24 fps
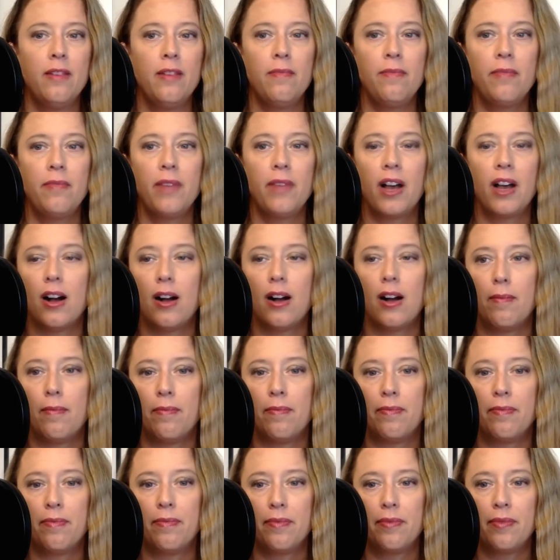
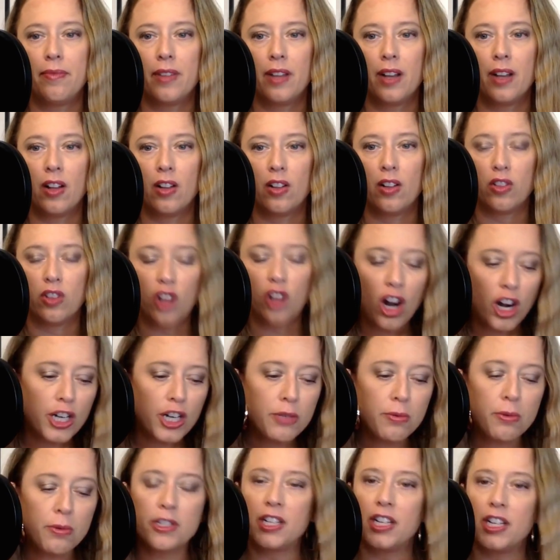a large
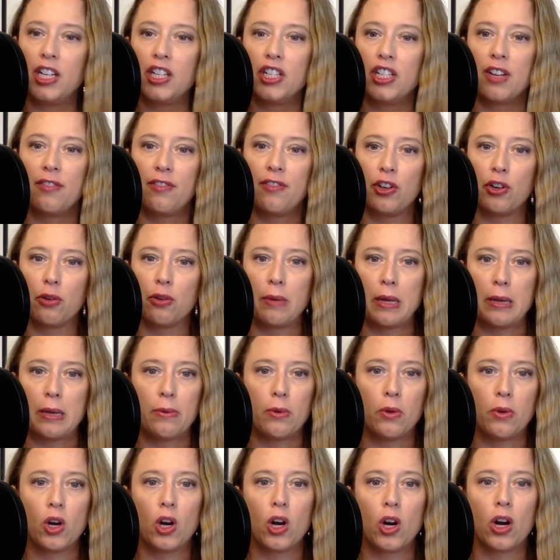percentage of your
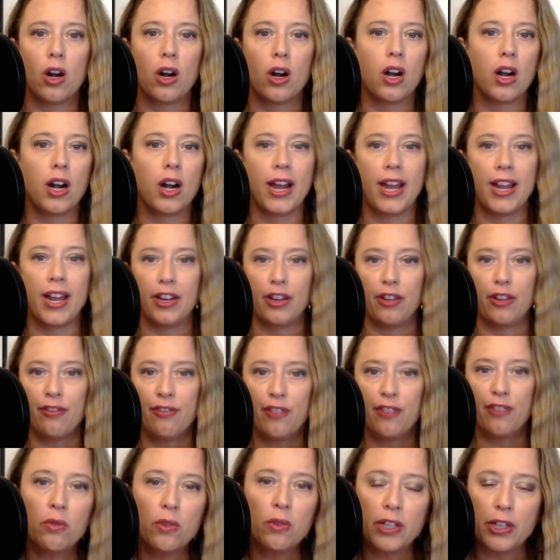people are, and you
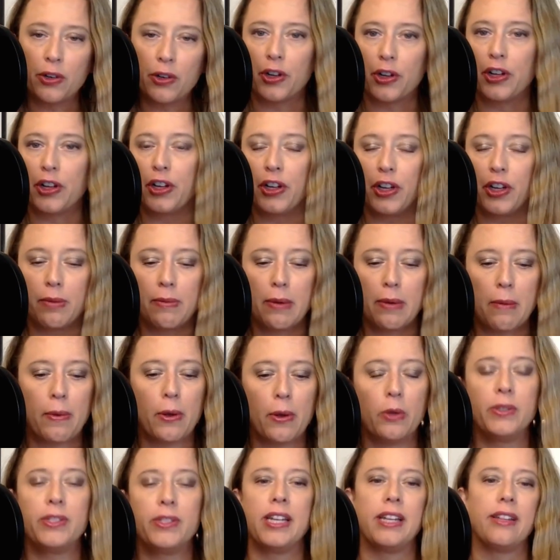feel really good about
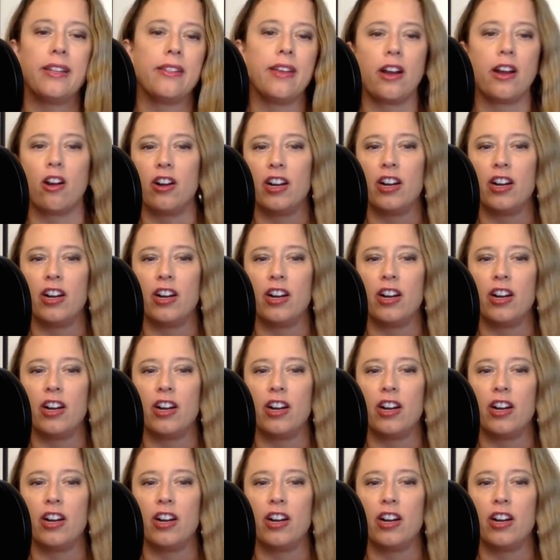posting there.